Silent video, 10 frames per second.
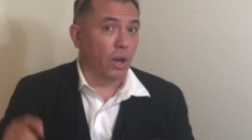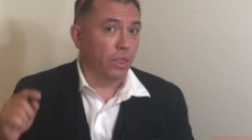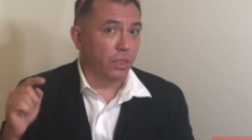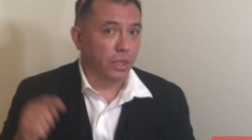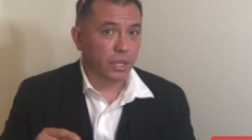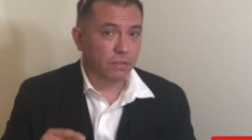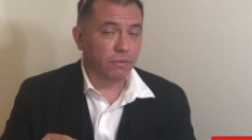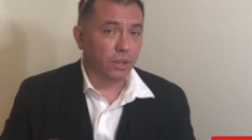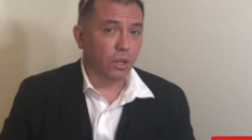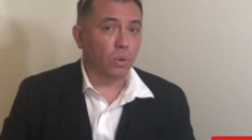On this
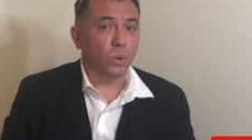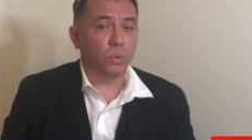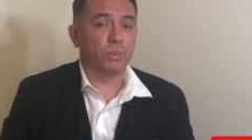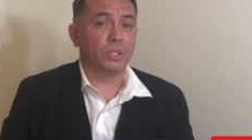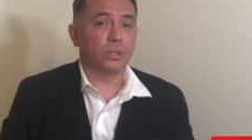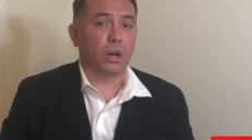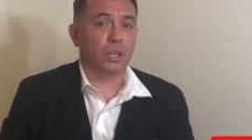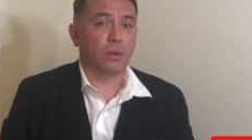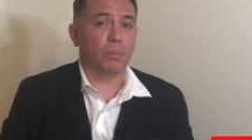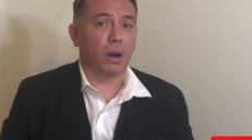video, we will be
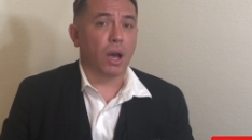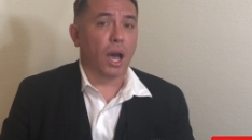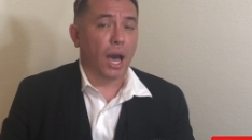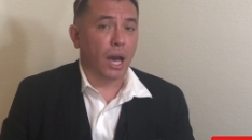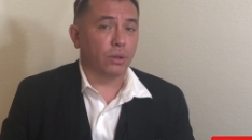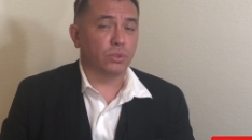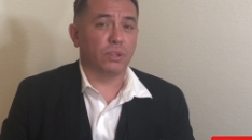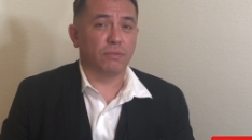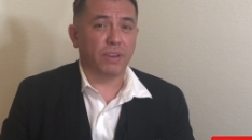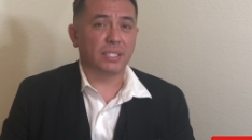talking about how to
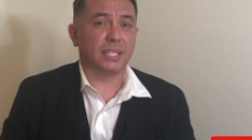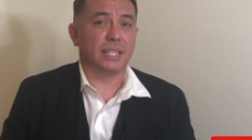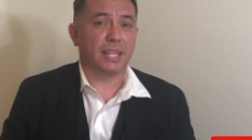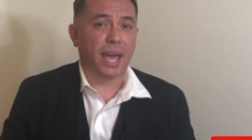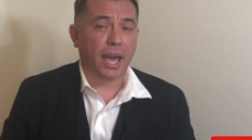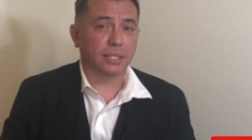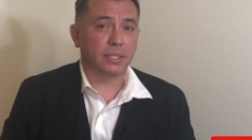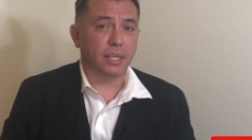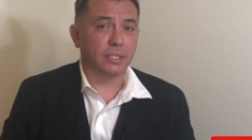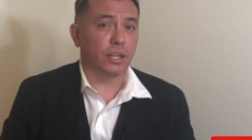invest in tax
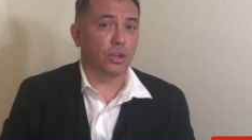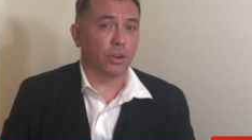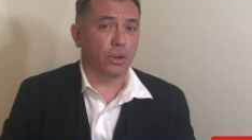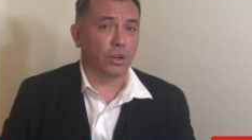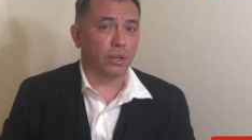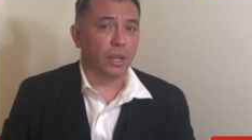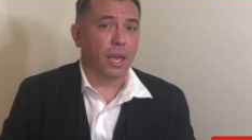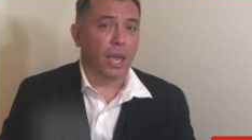liens and earn